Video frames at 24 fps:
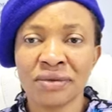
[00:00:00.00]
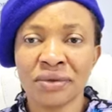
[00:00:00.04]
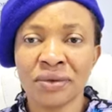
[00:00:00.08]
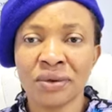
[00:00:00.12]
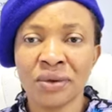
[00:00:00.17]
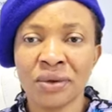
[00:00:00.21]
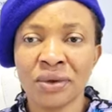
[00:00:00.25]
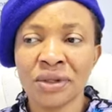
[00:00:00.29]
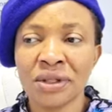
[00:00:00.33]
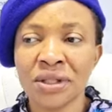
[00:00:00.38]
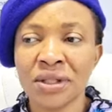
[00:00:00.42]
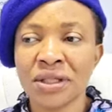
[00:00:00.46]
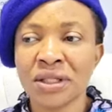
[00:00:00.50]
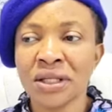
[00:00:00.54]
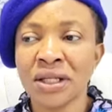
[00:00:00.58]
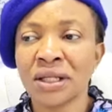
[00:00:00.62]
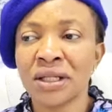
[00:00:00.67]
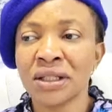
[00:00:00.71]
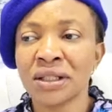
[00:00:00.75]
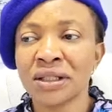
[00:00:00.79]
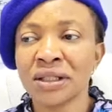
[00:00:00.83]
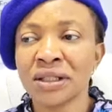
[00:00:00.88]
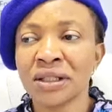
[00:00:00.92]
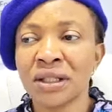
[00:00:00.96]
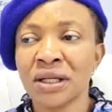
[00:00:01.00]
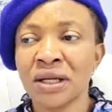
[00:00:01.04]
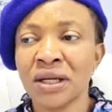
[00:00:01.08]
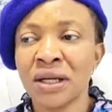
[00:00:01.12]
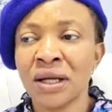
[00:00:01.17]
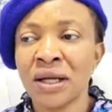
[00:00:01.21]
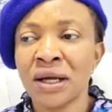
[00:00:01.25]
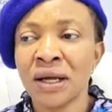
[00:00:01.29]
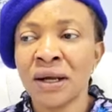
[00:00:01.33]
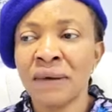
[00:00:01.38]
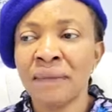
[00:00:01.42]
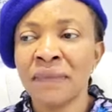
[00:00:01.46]
You understand?
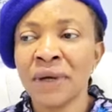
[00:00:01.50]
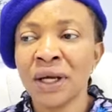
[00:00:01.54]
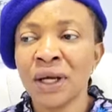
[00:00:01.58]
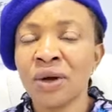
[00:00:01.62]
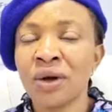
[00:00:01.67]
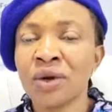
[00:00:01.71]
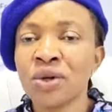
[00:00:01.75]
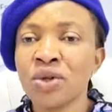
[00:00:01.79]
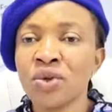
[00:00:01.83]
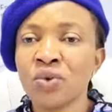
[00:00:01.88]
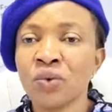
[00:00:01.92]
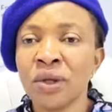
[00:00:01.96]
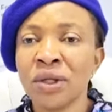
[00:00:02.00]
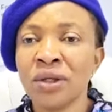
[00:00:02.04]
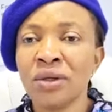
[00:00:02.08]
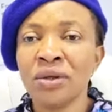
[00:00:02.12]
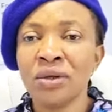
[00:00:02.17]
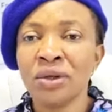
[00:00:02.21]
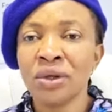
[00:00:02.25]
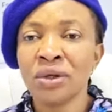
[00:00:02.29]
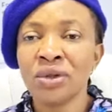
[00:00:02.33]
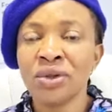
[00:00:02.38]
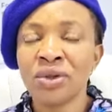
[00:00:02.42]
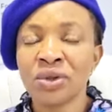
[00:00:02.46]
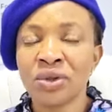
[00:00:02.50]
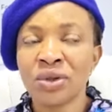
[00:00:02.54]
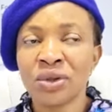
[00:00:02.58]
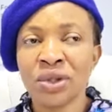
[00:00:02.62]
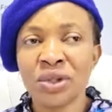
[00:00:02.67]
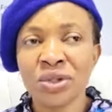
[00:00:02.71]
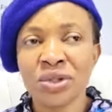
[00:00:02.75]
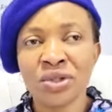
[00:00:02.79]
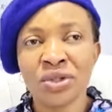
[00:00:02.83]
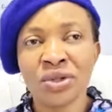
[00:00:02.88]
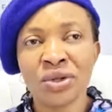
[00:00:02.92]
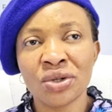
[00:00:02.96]
Because when you don't
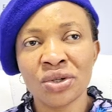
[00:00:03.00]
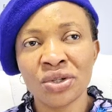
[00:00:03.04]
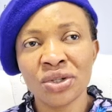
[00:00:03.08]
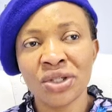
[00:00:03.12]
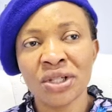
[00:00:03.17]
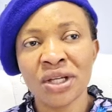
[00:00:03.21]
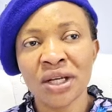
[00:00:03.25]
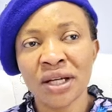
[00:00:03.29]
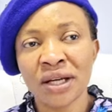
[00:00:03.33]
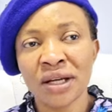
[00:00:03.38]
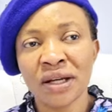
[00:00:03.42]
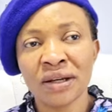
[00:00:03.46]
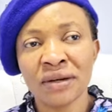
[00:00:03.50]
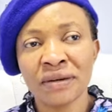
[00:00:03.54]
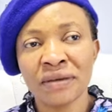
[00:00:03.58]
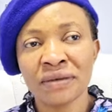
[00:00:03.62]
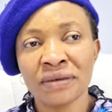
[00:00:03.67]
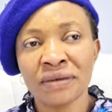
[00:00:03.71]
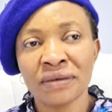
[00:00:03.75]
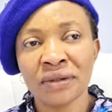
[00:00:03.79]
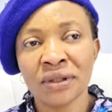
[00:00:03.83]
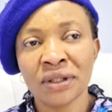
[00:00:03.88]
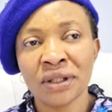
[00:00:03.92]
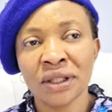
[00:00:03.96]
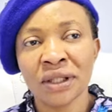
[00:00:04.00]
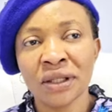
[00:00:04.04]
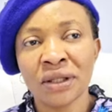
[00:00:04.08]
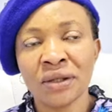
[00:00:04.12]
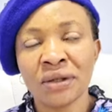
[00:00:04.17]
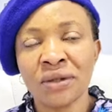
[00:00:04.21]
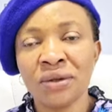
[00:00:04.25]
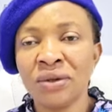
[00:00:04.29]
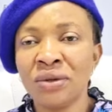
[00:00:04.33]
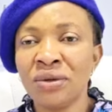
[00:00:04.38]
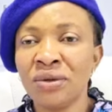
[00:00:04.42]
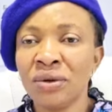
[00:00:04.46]
trust yourself,
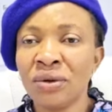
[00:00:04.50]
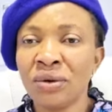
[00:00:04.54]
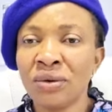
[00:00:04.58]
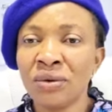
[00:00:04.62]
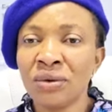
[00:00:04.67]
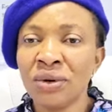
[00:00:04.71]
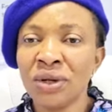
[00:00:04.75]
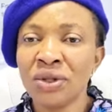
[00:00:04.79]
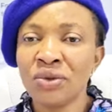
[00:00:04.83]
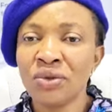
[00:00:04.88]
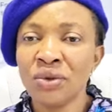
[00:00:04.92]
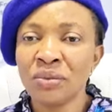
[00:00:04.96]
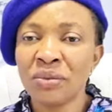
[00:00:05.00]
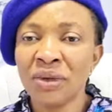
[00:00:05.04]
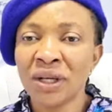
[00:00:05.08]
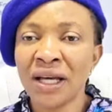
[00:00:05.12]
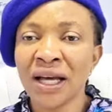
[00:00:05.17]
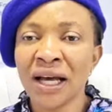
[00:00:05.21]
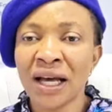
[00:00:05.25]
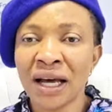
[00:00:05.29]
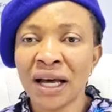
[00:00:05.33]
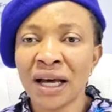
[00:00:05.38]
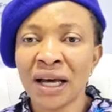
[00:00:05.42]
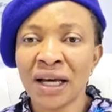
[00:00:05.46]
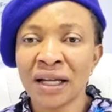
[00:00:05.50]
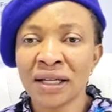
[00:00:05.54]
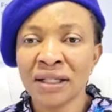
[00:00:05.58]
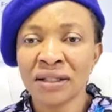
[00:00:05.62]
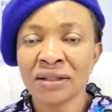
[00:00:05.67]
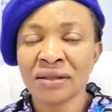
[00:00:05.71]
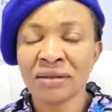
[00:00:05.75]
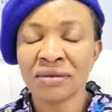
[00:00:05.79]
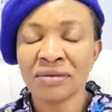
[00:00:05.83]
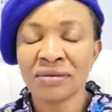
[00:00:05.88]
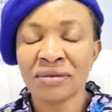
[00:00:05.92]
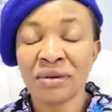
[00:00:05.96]
no, it will be hard
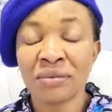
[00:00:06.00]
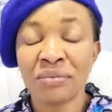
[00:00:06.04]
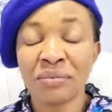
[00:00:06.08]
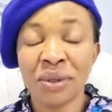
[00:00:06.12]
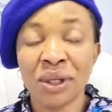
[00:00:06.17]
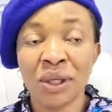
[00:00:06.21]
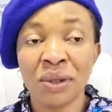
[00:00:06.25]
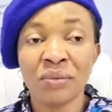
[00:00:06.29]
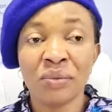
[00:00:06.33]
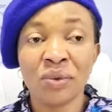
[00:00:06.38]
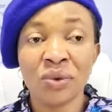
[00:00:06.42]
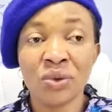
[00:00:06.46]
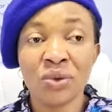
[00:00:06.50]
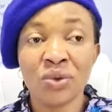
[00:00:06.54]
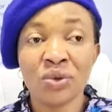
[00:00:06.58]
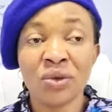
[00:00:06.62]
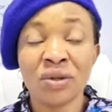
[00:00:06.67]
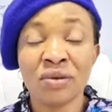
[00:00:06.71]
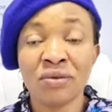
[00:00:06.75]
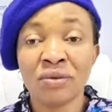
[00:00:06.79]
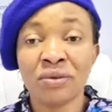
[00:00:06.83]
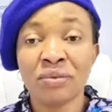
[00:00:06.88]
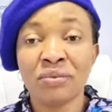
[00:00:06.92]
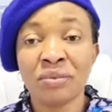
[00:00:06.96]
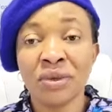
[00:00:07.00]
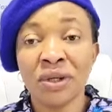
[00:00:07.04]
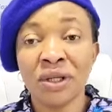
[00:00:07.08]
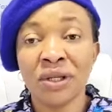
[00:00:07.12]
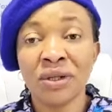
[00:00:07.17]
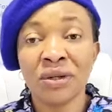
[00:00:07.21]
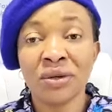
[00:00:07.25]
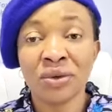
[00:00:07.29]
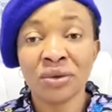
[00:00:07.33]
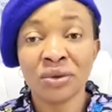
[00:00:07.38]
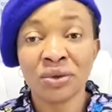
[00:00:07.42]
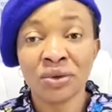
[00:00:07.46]
for people to even be
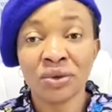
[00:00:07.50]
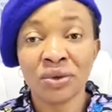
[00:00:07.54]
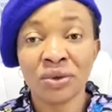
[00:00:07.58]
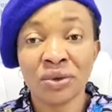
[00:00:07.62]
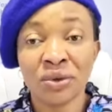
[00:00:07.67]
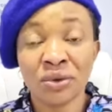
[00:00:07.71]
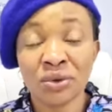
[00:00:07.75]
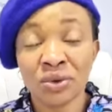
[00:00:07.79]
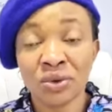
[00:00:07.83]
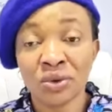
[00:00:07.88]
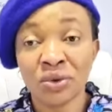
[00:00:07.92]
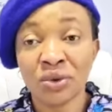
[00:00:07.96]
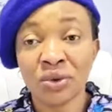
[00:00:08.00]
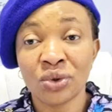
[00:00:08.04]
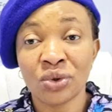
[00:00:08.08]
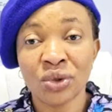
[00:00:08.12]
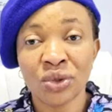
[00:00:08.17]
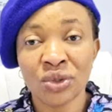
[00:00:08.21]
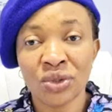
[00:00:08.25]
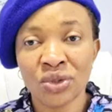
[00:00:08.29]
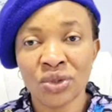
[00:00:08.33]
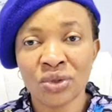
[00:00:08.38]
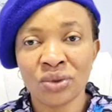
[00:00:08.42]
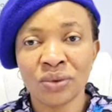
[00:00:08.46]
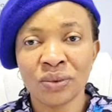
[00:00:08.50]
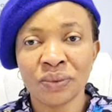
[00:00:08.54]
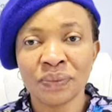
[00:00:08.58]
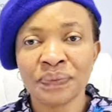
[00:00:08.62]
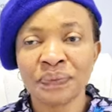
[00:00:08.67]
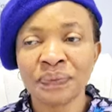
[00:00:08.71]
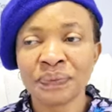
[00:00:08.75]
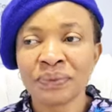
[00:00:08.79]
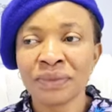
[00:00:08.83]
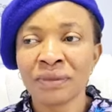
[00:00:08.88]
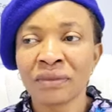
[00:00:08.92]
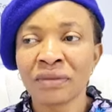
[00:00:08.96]
your to trust you.